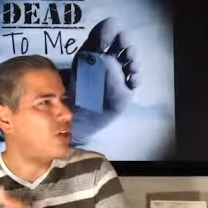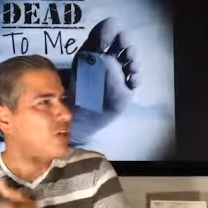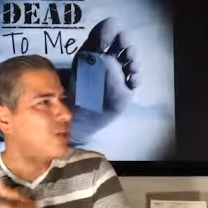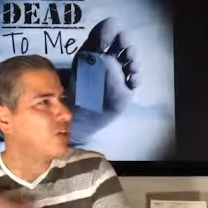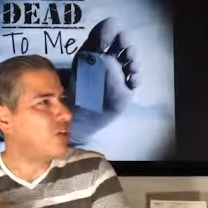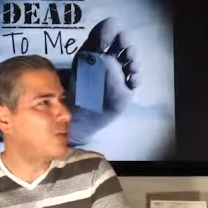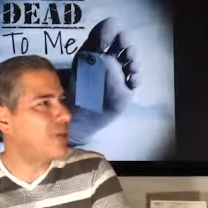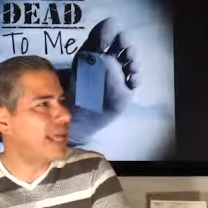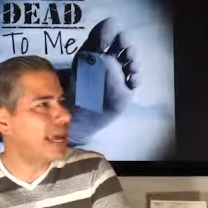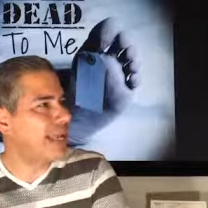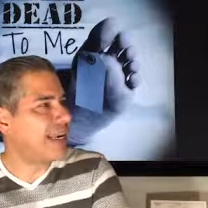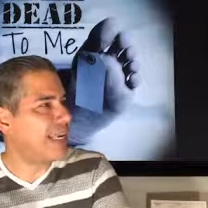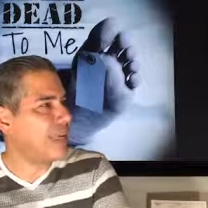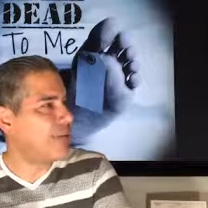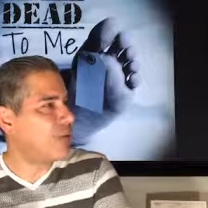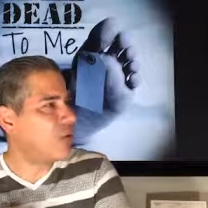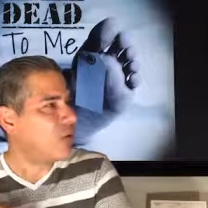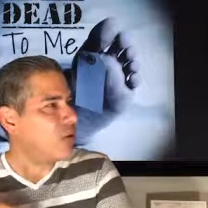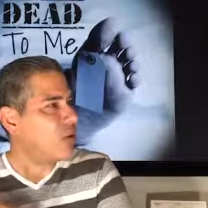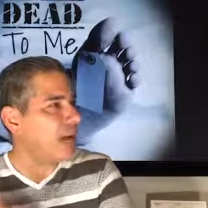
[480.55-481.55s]
do that
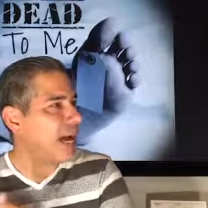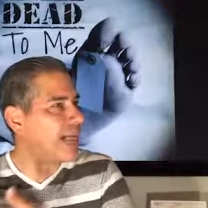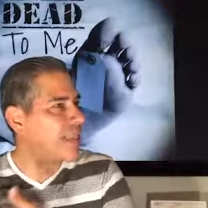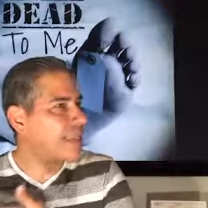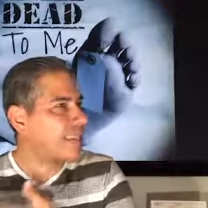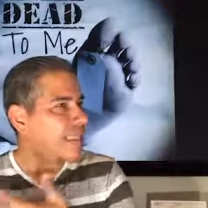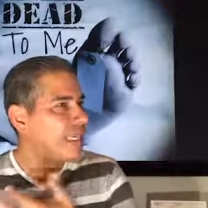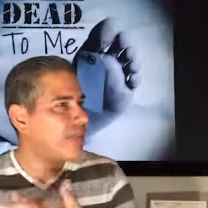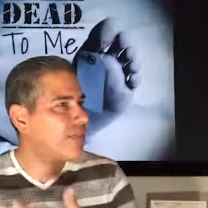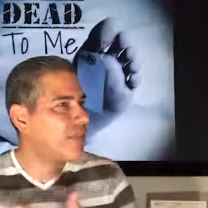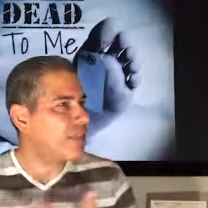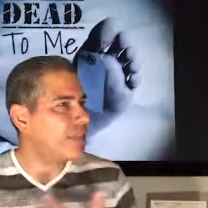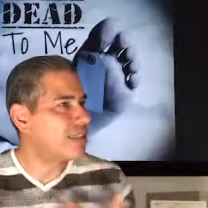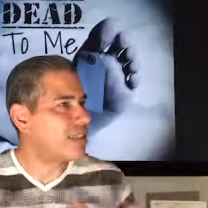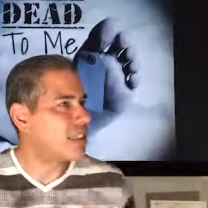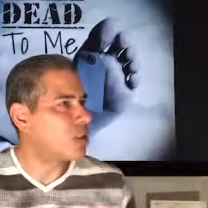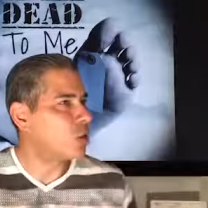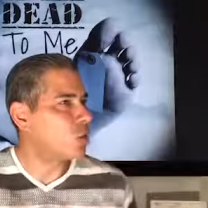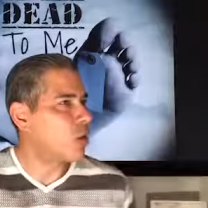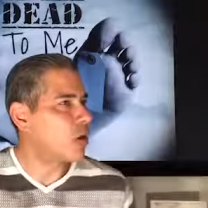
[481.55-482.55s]
even though God's given us
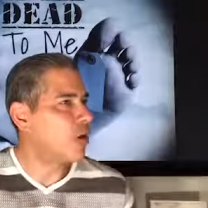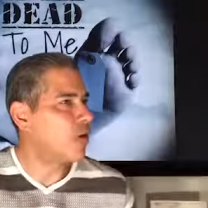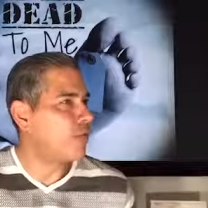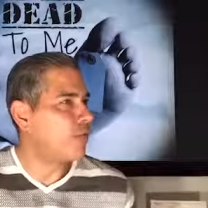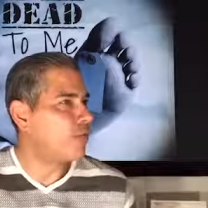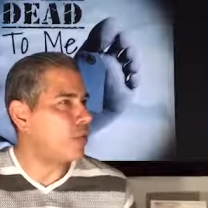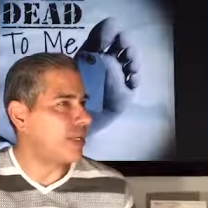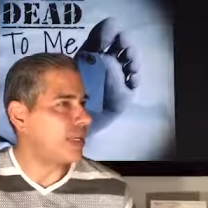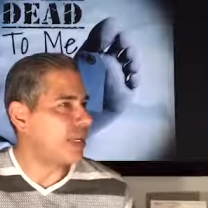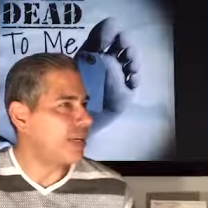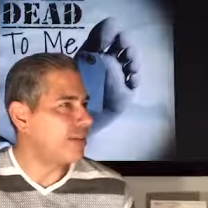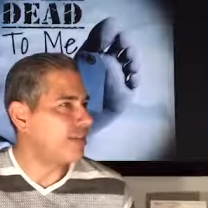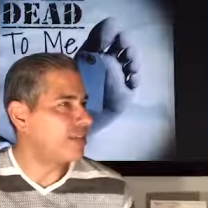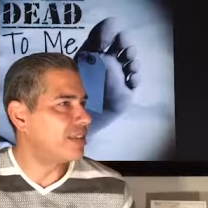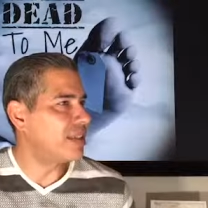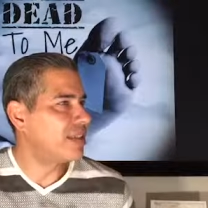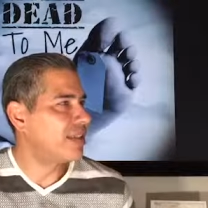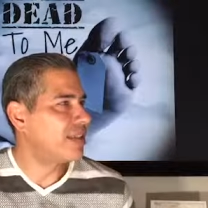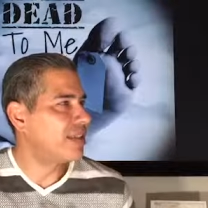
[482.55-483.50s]
this wonderful gift?